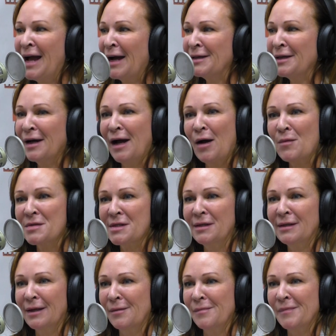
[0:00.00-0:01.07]
Yeah, I was
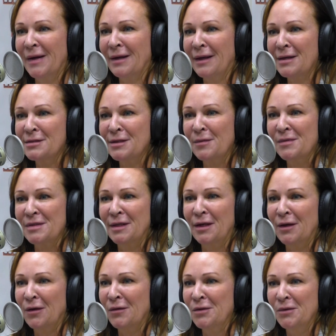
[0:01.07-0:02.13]
in. My last name was an
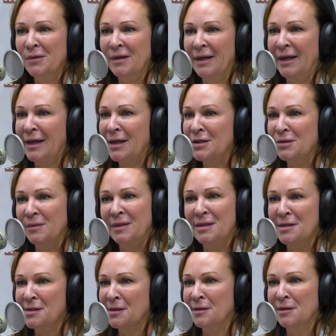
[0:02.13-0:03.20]
L, you were an H, and we
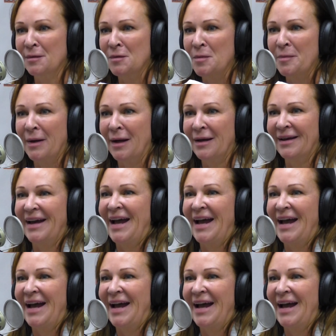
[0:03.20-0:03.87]
just ended up the back.